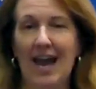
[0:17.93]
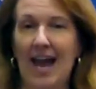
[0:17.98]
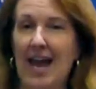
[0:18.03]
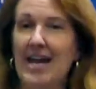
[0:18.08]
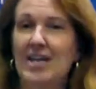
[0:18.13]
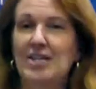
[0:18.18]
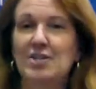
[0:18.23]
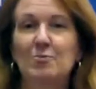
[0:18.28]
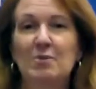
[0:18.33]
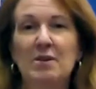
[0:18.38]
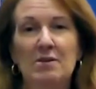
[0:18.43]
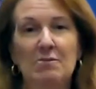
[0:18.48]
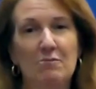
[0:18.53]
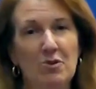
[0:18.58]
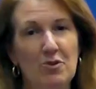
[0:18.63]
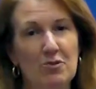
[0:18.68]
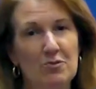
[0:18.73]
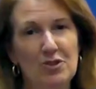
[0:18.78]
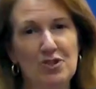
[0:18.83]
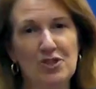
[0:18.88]
H P
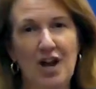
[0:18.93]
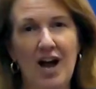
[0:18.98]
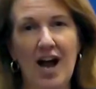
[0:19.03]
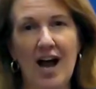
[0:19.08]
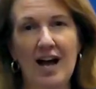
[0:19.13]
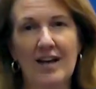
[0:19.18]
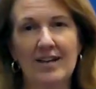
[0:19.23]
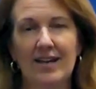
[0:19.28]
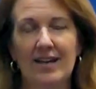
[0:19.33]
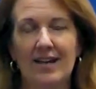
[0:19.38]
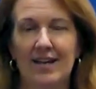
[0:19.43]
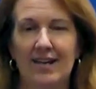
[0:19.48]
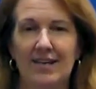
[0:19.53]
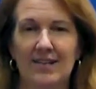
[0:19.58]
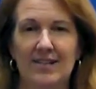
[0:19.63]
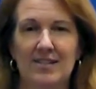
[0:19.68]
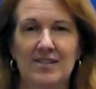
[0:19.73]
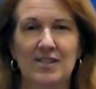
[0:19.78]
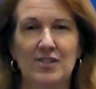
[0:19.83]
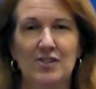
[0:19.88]
Moonshot
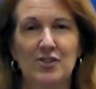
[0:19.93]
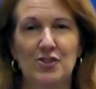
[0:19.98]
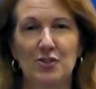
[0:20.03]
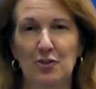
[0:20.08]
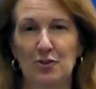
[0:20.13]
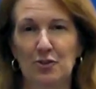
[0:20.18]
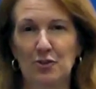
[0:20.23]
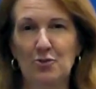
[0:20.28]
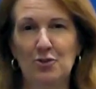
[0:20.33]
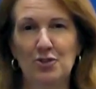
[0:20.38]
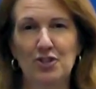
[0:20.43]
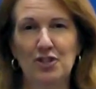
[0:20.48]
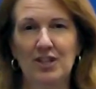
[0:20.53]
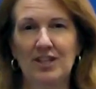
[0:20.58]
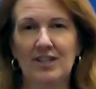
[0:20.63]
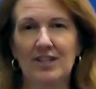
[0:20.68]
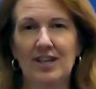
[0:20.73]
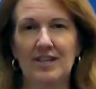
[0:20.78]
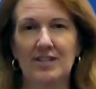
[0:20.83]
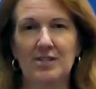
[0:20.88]
is a
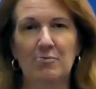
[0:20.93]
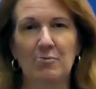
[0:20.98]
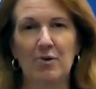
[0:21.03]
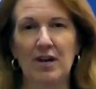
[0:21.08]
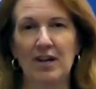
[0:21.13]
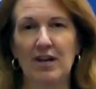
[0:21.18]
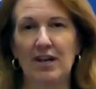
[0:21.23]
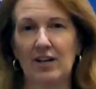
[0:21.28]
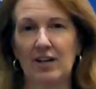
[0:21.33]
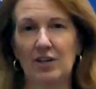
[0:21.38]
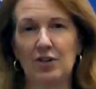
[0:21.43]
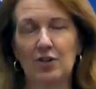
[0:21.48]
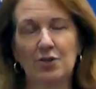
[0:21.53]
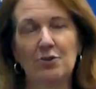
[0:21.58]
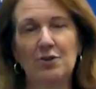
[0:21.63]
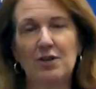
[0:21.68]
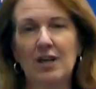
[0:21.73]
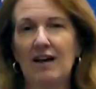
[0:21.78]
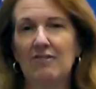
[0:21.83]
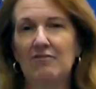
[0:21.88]
solution that is bringing a
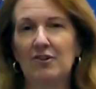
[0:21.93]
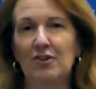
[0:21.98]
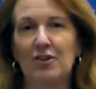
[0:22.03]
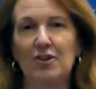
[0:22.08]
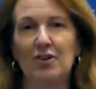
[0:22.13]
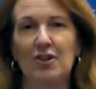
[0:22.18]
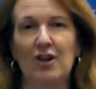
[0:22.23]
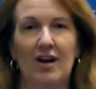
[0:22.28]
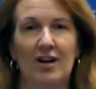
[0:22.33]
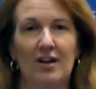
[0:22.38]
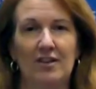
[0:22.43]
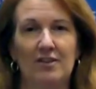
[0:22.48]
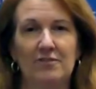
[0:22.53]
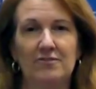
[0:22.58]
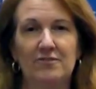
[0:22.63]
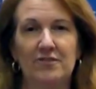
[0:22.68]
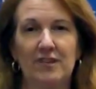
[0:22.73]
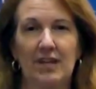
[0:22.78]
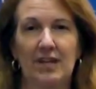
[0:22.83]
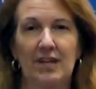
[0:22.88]
new level of
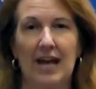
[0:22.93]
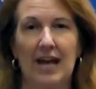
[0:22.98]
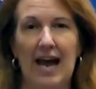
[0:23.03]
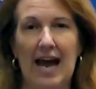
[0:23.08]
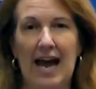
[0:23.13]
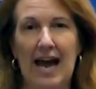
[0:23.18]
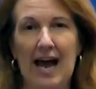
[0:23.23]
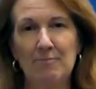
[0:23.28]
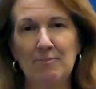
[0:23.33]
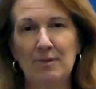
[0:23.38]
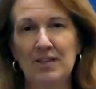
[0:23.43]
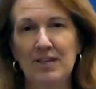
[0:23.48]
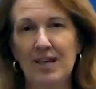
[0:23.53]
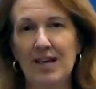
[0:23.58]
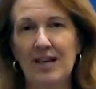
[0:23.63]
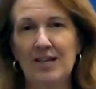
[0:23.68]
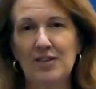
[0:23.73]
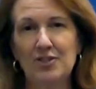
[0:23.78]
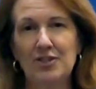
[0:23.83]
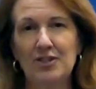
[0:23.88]

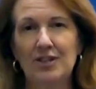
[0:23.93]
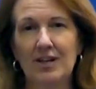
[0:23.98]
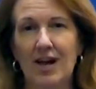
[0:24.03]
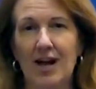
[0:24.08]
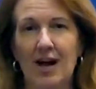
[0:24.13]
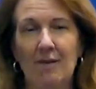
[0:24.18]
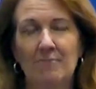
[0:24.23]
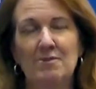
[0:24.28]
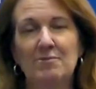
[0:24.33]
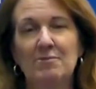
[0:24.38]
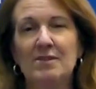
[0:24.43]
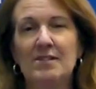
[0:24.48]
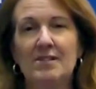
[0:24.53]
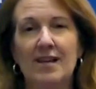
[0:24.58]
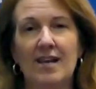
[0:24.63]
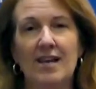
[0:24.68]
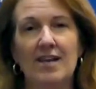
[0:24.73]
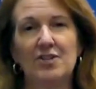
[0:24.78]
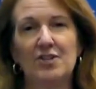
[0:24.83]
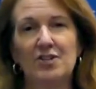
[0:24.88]
application
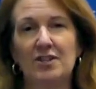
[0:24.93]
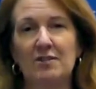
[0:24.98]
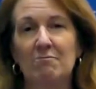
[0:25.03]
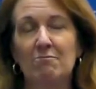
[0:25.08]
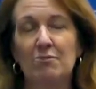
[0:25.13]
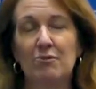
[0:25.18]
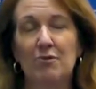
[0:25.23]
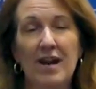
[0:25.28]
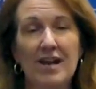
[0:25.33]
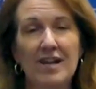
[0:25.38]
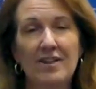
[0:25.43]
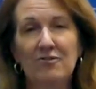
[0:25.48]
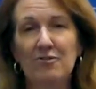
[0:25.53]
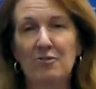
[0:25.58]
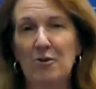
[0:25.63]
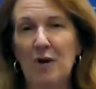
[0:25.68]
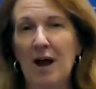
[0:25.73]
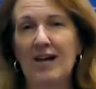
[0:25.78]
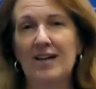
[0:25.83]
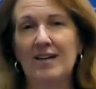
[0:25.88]
optimization,
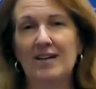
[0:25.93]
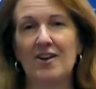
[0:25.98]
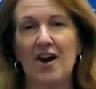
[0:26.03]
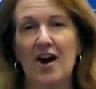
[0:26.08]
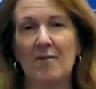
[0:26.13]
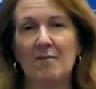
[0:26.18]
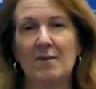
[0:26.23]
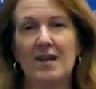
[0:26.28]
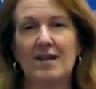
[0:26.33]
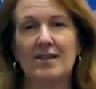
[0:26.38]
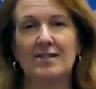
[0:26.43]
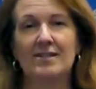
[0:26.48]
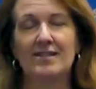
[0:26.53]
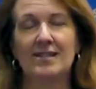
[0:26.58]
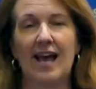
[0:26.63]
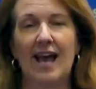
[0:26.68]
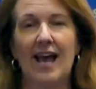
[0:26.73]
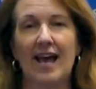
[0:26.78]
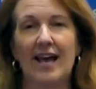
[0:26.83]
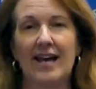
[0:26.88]
breakthrough economics,
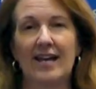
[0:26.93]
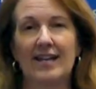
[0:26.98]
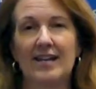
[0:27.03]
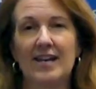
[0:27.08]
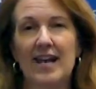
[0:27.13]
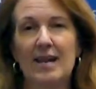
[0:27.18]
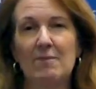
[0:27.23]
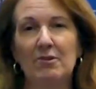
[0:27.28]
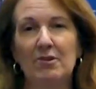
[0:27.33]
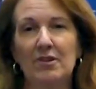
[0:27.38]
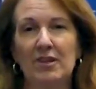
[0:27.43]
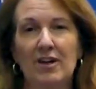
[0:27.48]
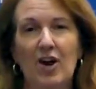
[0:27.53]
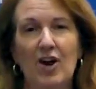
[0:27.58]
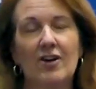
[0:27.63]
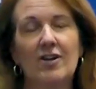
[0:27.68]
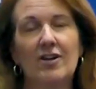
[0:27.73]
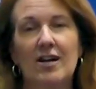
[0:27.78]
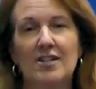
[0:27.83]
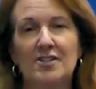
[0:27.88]
and enabling
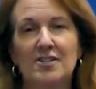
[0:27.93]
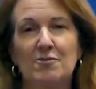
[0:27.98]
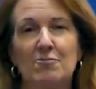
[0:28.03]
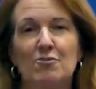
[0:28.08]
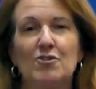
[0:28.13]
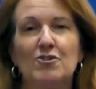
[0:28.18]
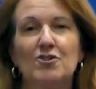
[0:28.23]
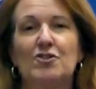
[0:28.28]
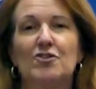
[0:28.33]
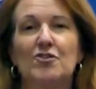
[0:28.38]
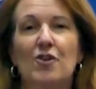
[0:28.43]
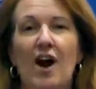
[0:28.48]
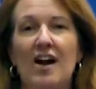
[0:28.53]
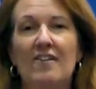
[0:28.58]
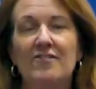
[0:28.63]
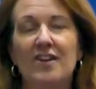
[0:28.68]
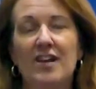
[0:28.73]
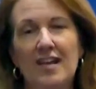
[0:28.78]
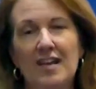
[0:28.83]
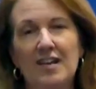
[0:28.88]
our customers to
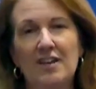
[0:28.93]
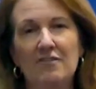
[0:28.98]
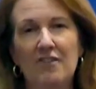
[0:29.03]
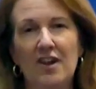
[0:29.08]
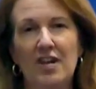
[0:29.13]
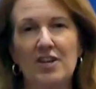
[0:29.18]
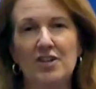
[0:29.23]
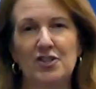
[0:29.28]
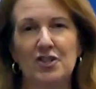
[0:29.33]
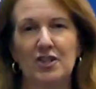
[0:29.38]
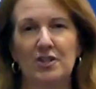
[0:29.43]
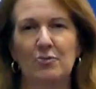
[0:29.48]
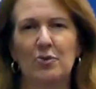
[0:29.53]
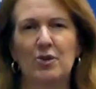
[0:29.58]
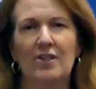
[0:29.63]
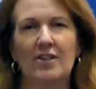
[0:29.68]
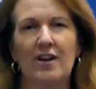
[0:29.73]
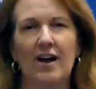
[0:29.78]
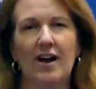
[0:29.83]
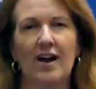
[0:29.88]
drive innovation
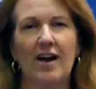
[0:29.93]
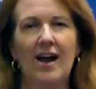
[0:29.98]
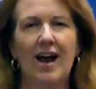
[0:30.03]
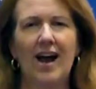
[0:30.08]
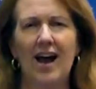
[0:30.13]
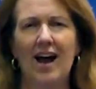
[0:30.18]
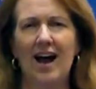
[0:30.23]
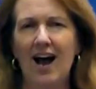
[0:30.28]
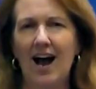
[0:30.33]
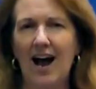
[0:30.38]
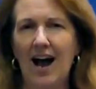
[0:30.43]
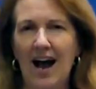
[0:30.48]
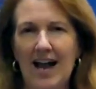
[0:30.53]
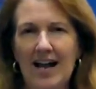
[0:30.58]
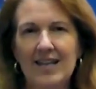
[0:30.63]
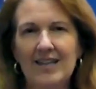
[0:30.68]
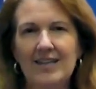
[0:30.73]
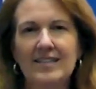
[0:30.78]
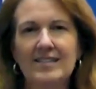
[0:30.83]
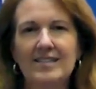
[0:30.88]
with a
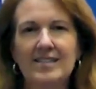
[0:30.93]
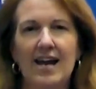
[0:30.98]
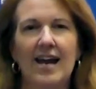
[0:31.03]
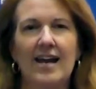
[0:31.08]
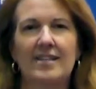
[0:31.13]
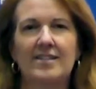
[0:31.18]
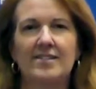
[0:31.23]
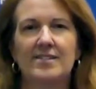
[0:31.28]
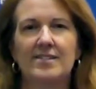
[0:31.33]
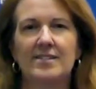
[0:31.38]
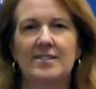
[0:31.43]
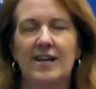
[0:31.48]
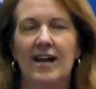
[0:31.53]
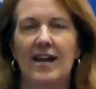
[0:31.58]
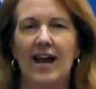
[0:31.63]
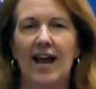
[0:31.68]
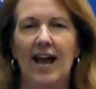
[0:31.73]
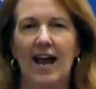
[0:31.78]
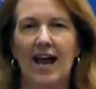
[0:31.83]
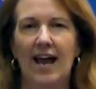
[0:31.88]
highly dense
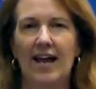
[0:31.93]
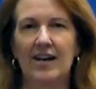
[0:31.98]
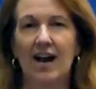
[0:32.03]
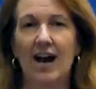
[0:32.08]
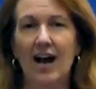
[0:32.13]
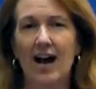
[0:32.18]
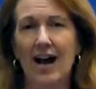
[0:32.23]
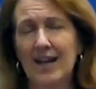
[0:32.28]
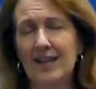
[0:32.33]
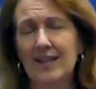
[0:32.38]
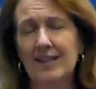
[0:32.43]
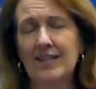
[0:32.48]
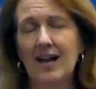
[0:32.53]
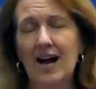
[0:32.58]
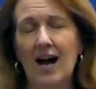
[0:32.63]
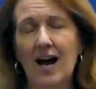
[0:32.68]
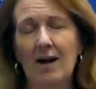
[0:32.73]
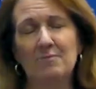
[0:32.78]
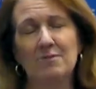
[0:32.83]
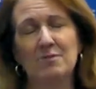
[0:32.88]
and highly
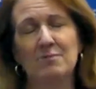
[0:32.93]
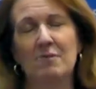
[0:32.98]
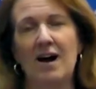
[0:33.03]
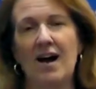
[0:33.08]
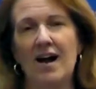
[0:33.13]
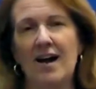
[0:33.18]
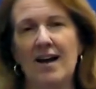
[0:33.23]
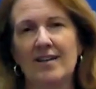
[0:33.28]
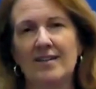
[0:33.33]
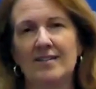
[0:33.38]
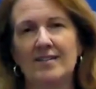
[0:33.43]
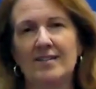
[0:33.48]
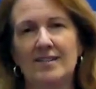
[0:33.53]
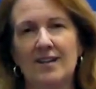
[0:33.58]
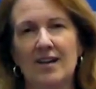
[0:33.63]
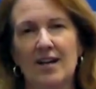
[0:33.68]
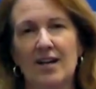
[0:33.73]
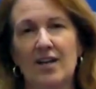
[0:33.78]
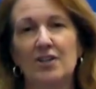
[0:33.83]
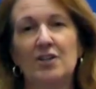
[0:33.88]
optimized
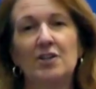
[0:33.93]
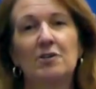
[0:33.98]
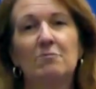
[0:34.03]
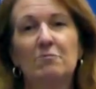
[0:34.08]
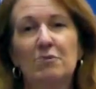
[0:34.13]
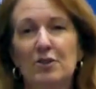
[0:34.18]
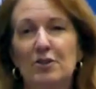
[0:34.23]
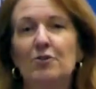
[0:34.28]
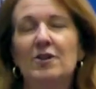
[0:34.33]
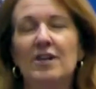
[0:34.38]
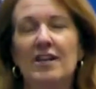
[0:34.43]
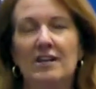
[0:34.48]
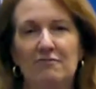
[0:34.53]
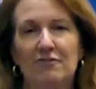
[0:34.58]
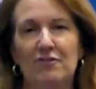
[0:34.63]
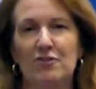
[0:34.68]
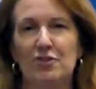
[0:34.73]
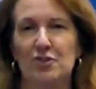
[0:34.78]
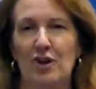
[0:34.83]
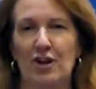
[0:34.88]
uh, compute
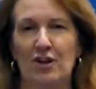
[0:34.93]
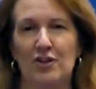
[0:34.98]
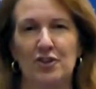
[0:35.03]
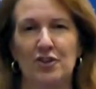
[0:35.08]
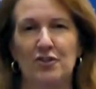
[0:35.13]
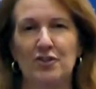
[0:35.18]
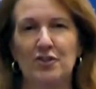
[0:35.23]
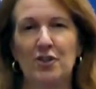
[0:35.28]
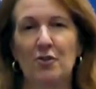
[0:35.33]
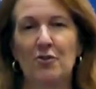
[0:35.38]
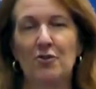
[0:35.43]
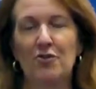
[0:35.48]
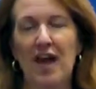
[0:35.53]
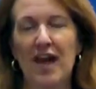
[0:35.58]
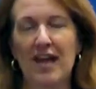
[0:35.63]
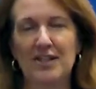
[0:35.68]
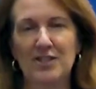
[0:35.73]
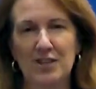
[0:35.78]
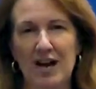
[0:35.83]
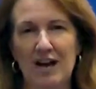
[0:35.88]
infrastructure. So
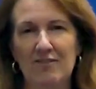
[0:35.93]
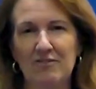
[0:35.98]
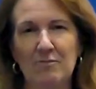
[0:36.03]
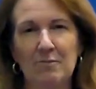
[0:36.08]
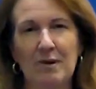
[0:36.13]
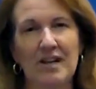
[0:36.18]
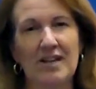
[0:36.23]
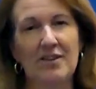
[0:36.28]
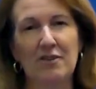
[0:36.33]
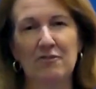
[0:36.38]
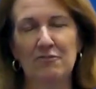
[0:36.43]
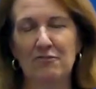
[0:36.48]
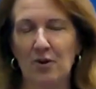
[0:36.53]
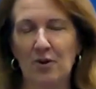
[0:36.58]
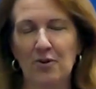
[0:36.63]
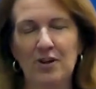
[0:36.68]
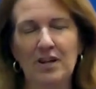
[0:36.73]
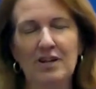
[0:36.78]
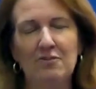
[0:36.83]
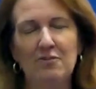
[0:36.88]
thanks to everybody that
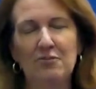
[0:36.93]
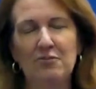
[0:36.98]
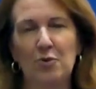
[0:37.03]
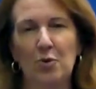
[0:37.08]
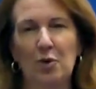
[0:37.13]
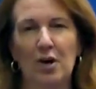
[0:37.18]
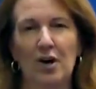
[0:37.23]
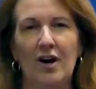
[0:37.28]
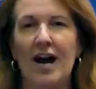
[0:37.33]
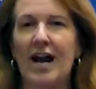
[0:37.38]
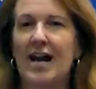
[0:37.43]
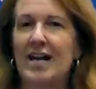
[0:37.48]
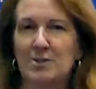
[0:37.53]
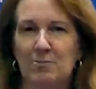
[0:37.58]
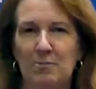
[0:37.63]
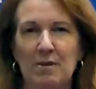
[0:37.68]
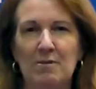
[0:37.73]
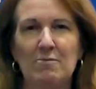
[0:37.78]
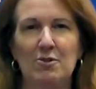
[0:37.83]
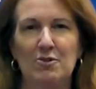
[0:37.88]
voted for H
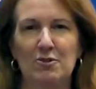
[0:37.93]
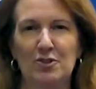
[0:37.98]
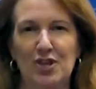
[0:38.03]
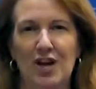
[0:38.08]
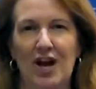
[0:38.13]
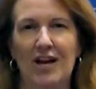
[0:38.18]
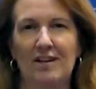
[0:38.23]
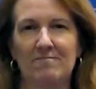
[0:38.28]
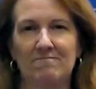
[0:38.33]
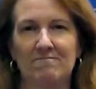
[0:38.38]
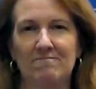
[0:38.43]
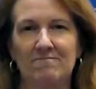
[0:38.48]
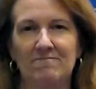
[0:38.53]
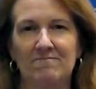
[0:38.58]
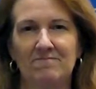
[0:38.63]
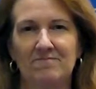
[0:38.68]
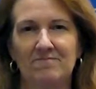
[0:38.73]
P Moonshot.